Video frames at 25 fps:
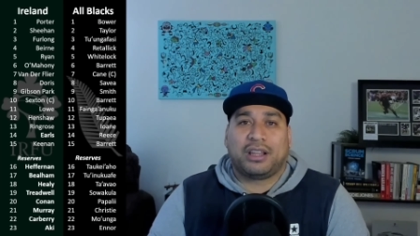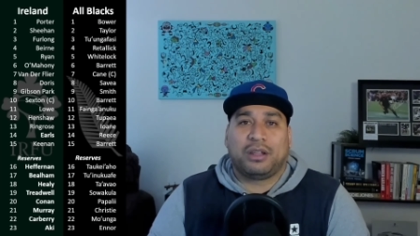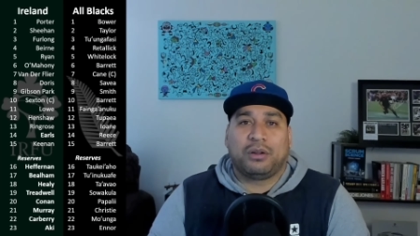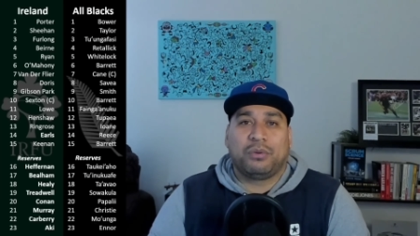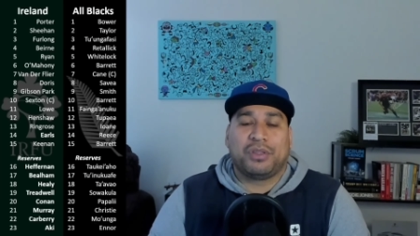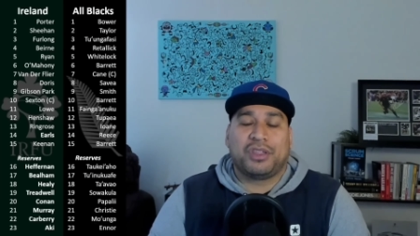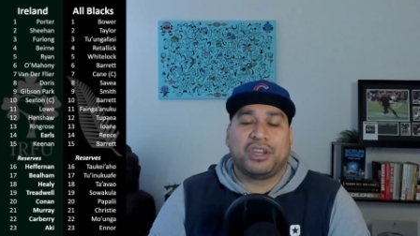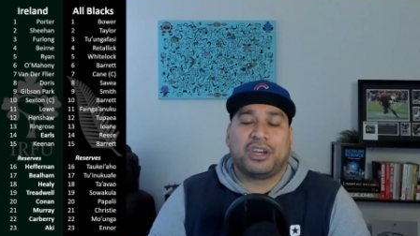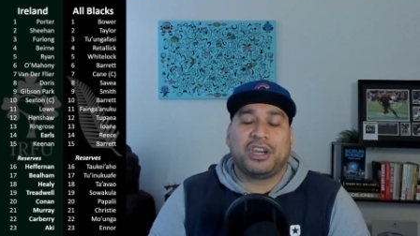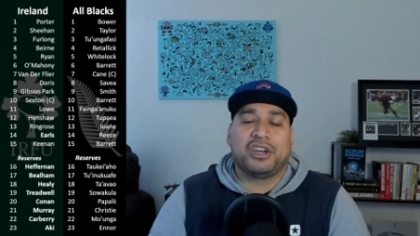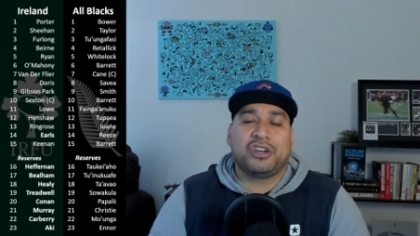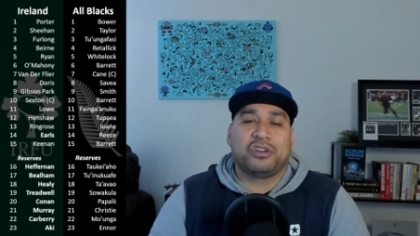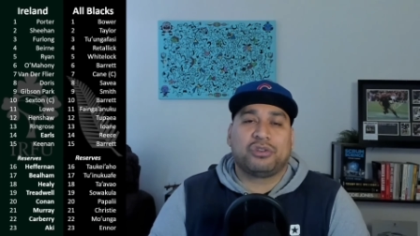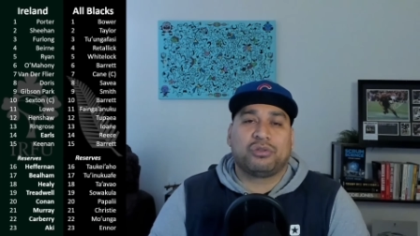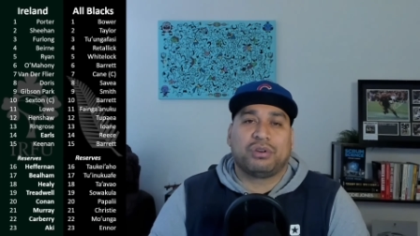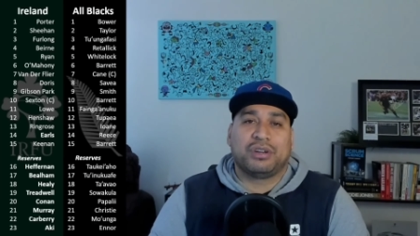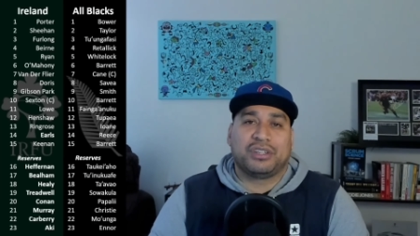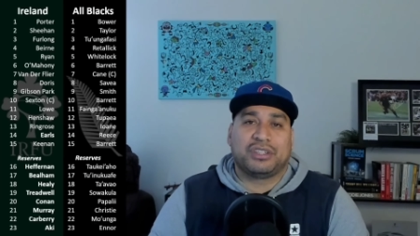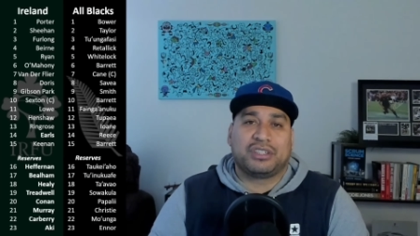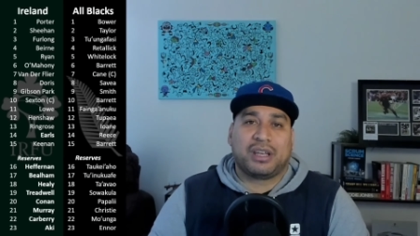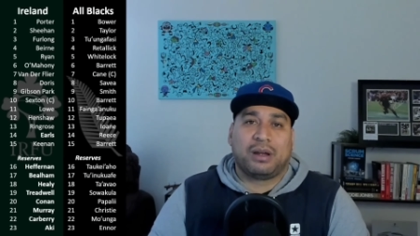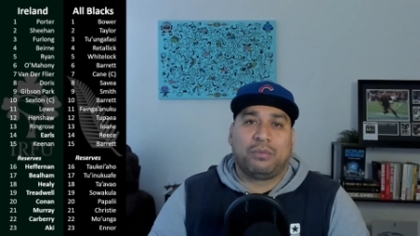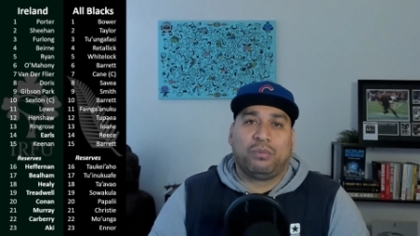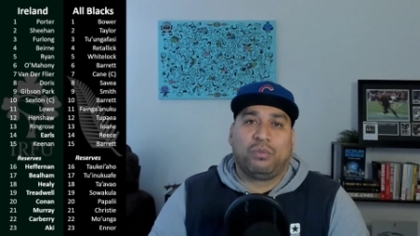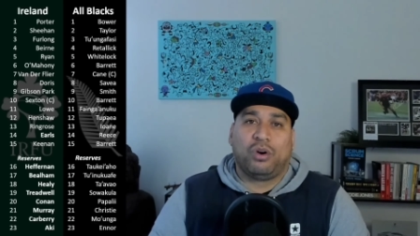with an injury
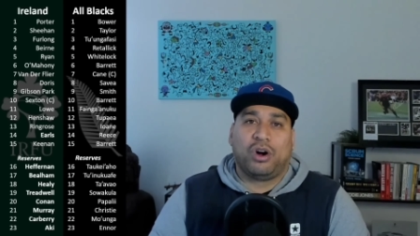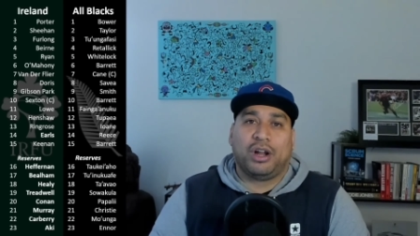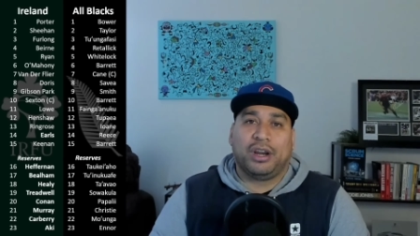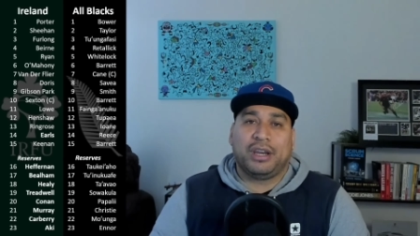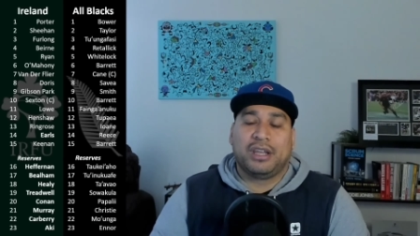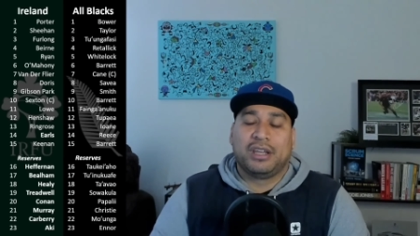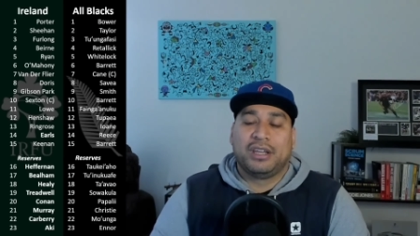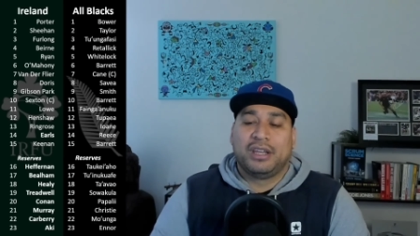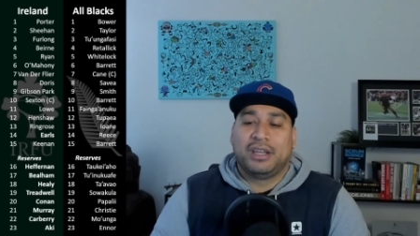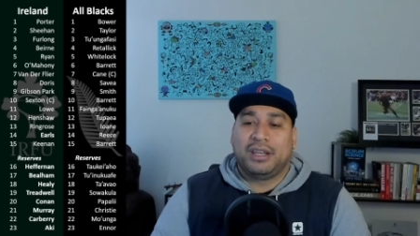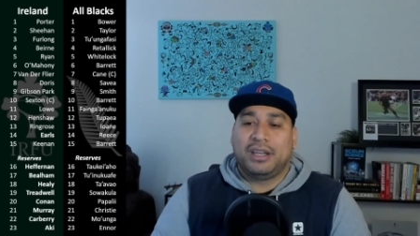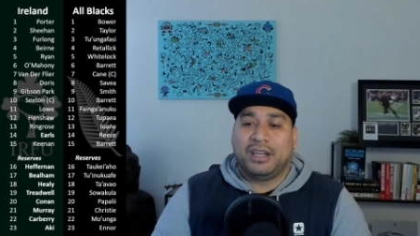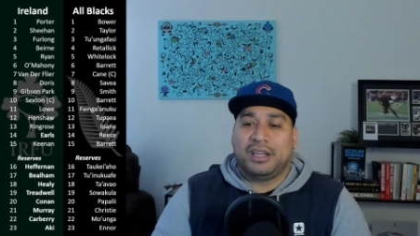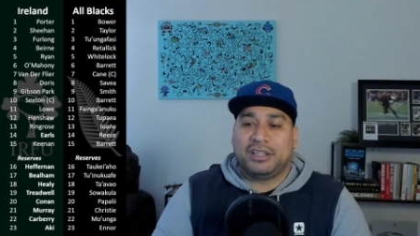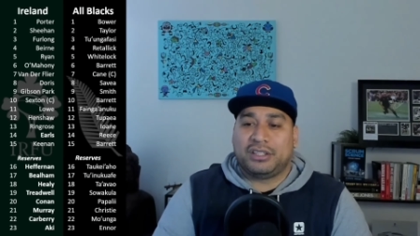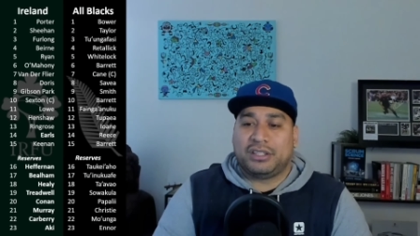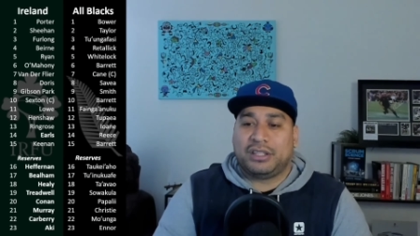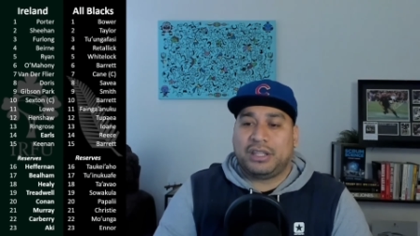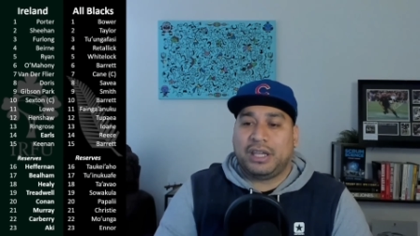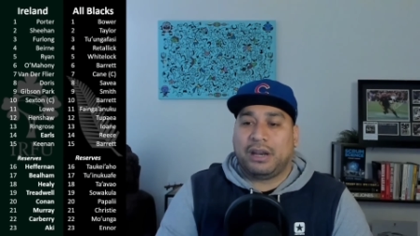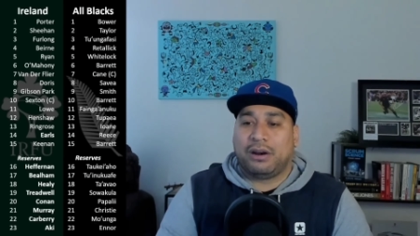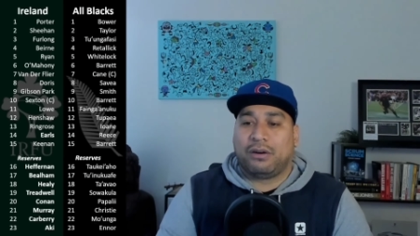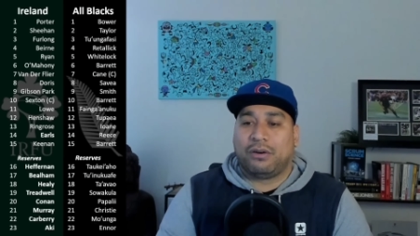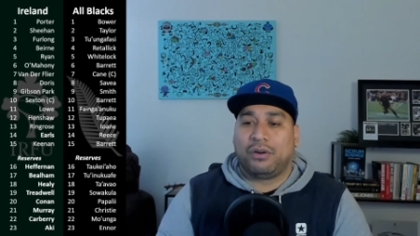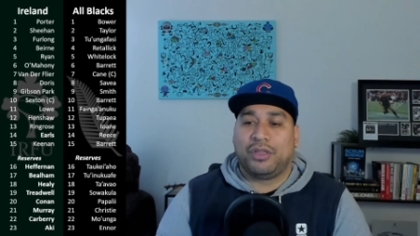somewhat, is
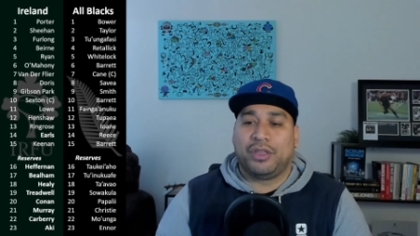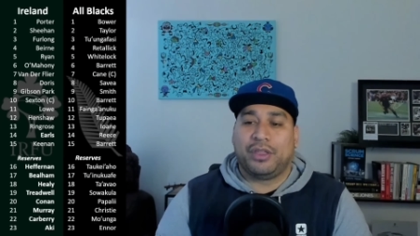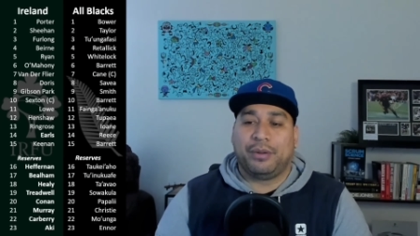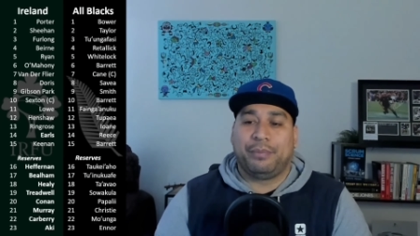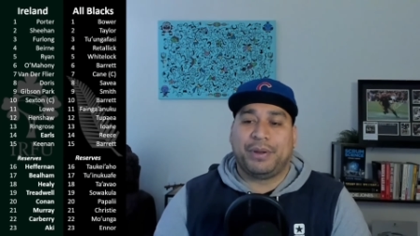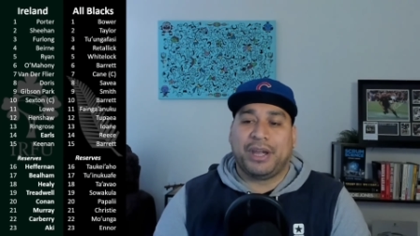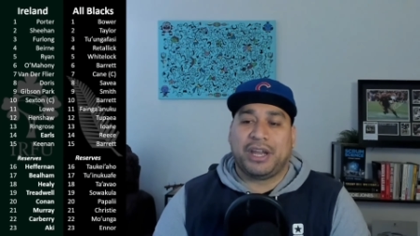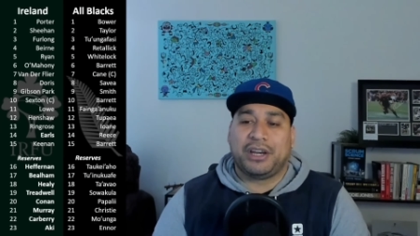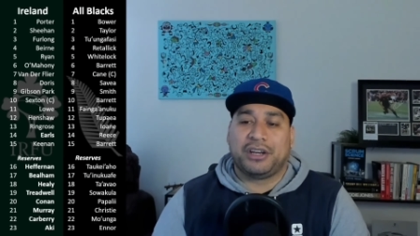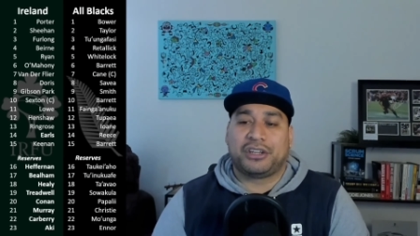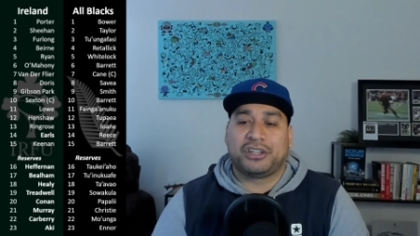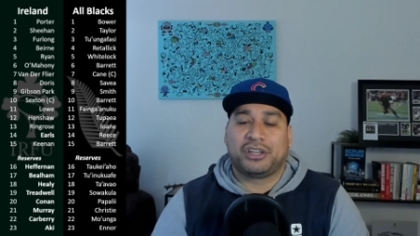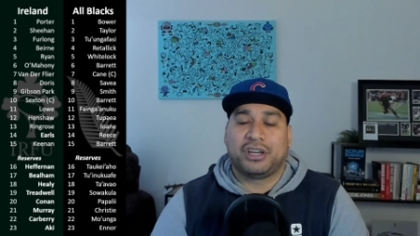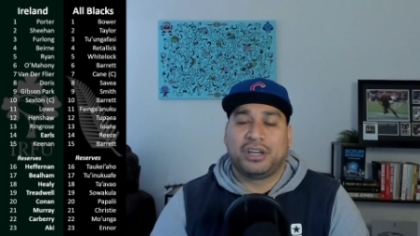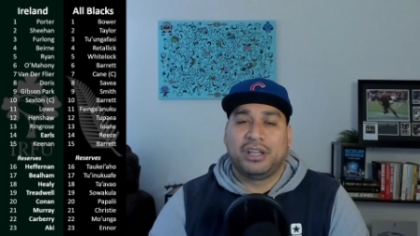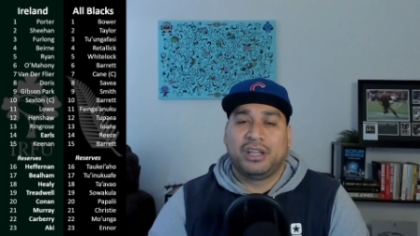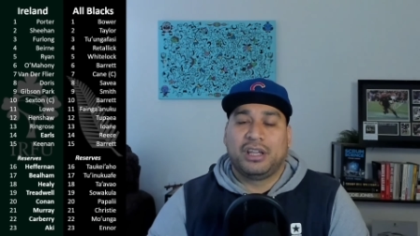there on the bench.